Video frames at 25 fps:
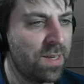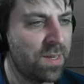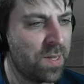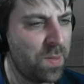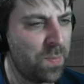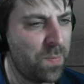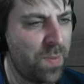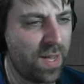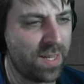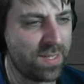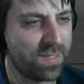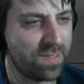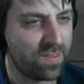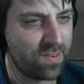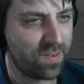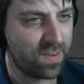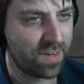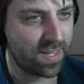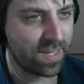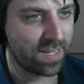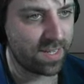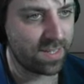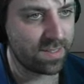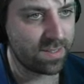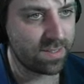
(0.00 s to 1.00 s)
capacitor, I
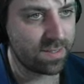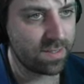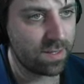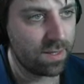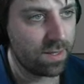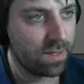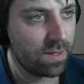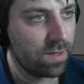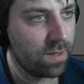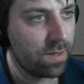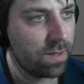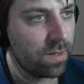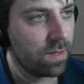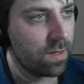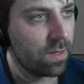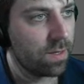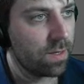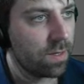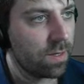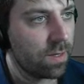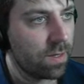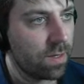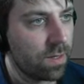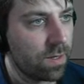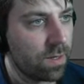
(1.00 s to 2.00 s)
guess.
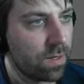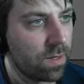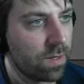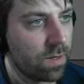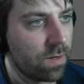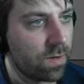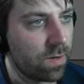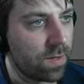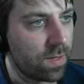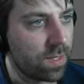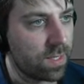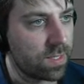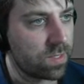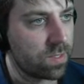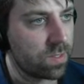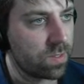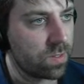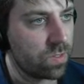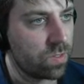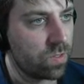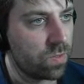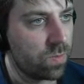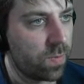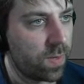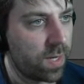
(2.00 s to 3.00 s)
All right, that's not
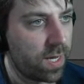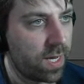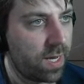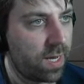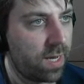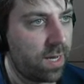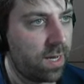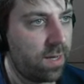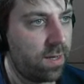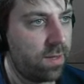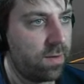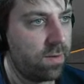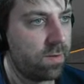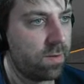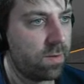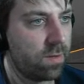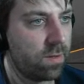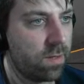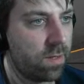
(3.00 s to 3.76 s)
too bad.